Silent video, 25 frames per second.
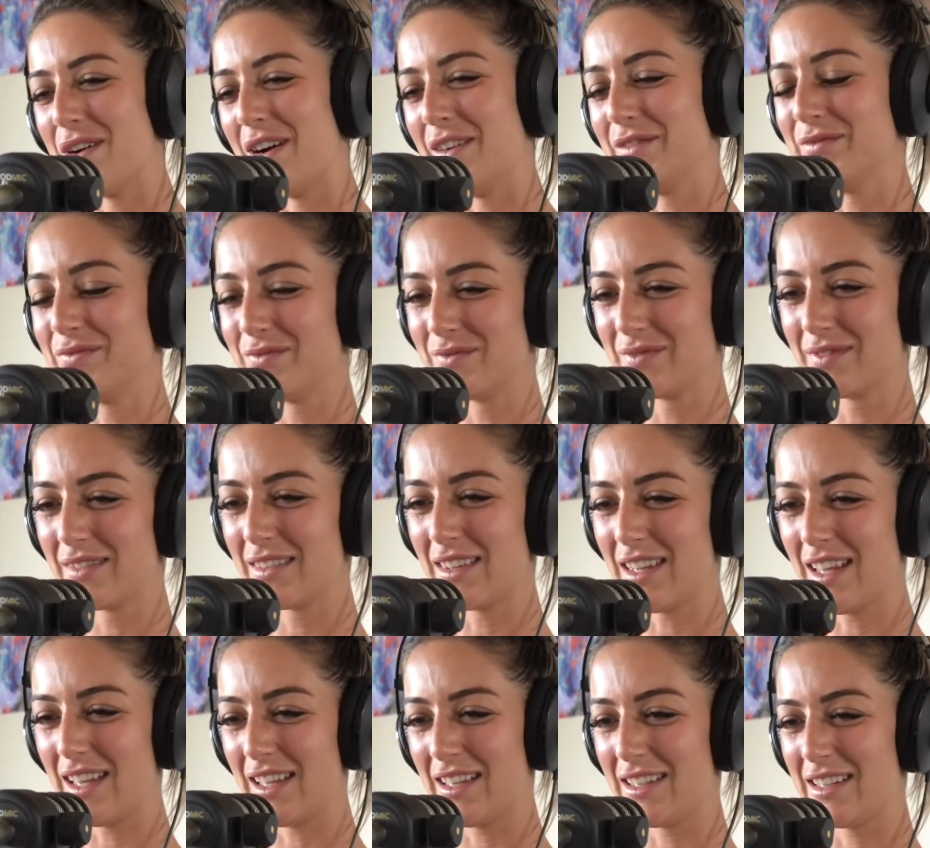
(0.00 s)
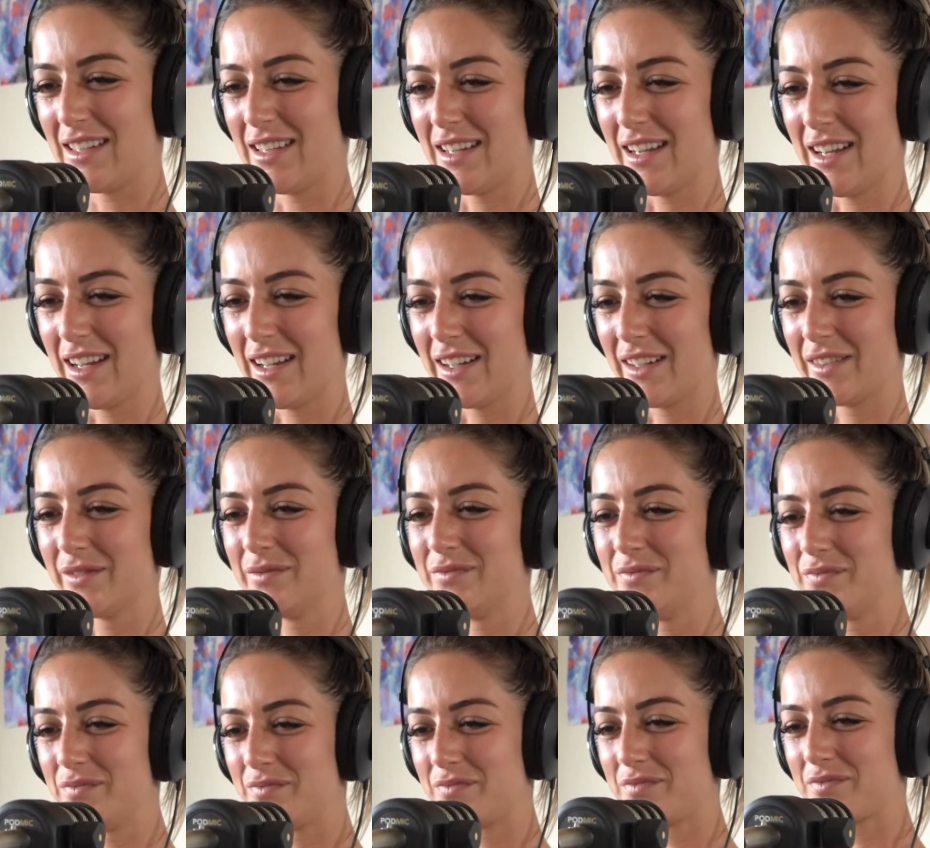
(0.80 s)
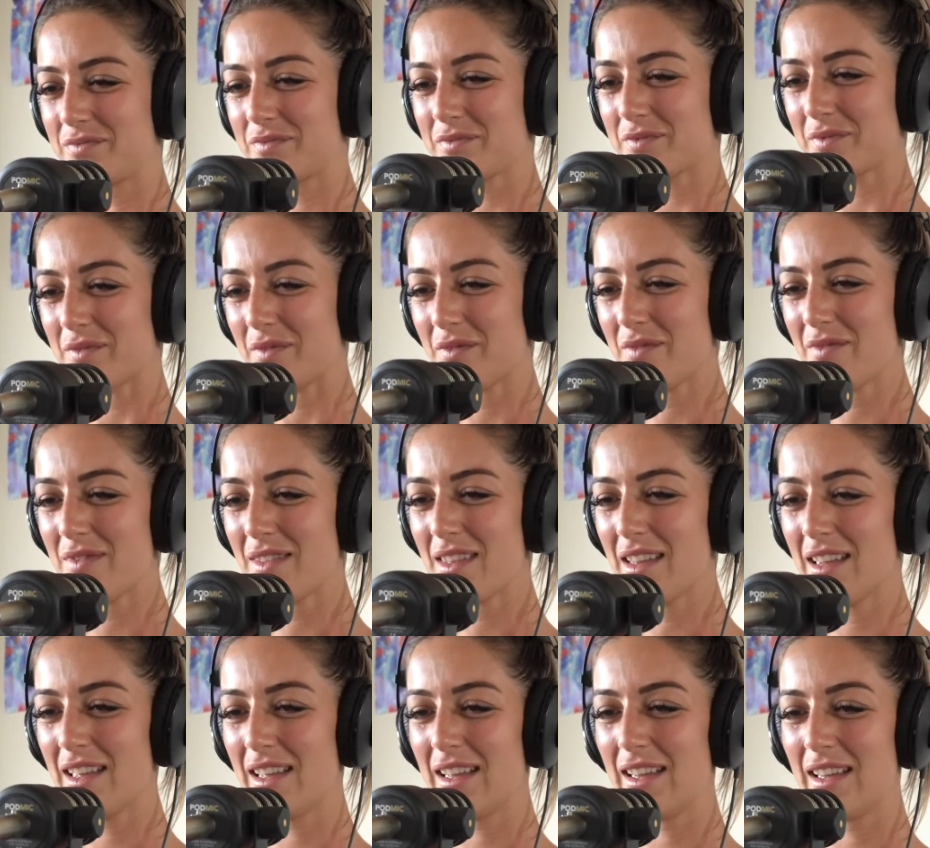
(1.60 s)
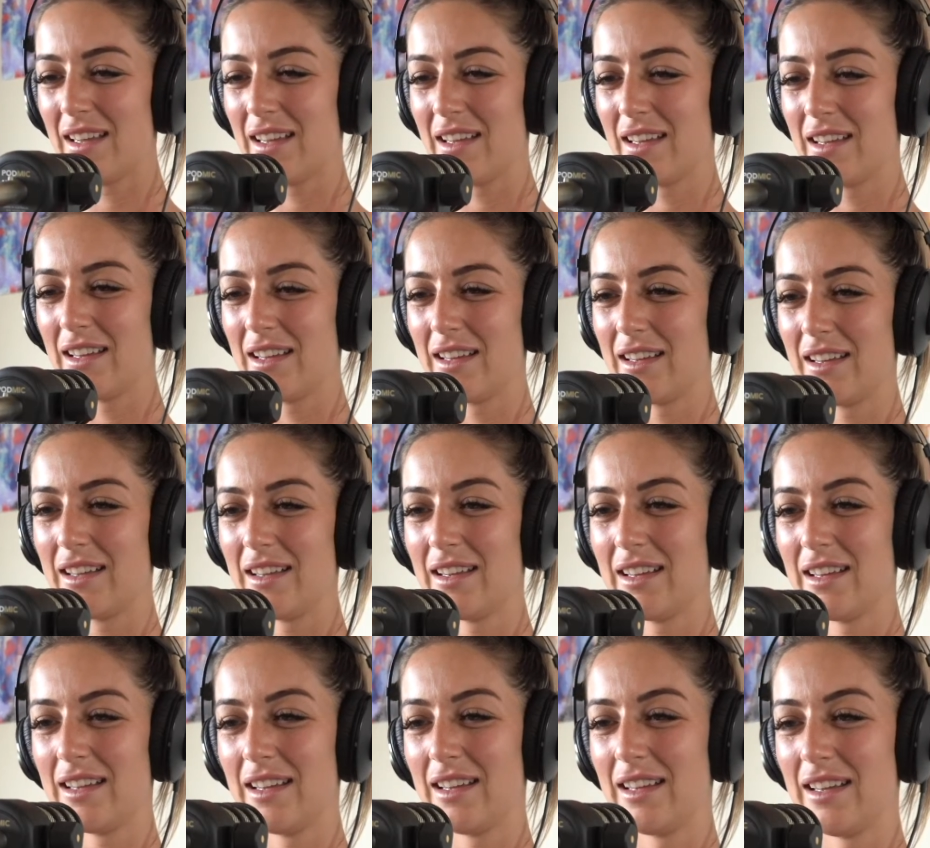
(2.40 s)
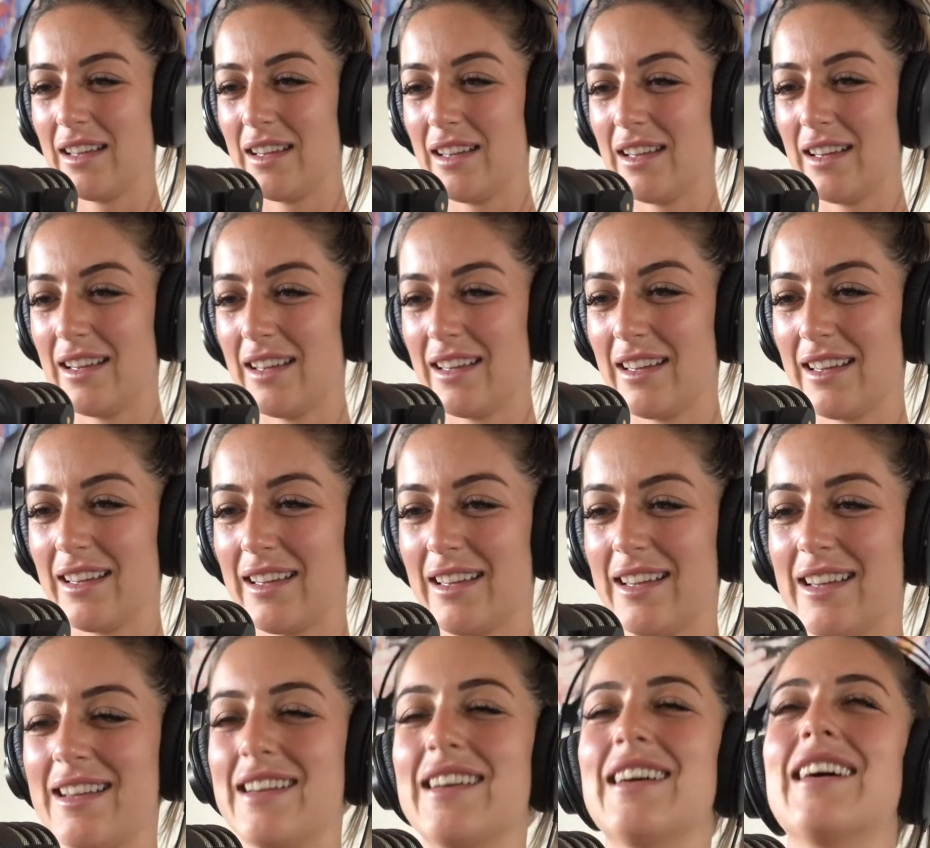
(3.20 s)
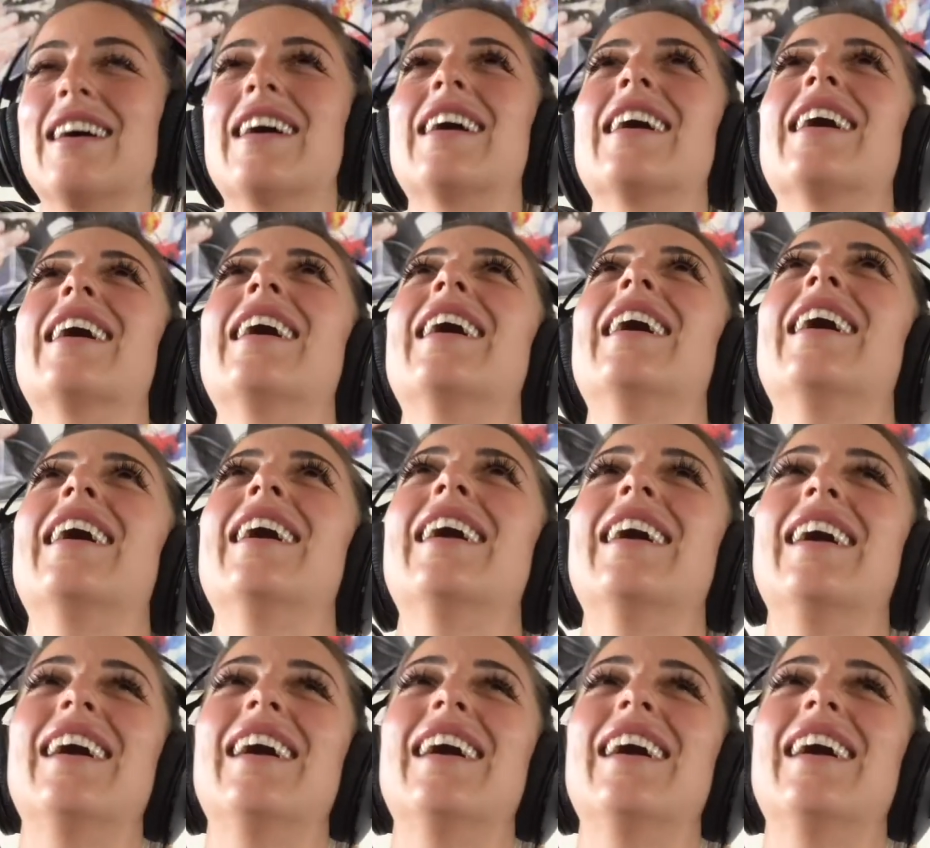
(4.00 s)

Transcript: I still get scared with Instagram lives. That still scares me.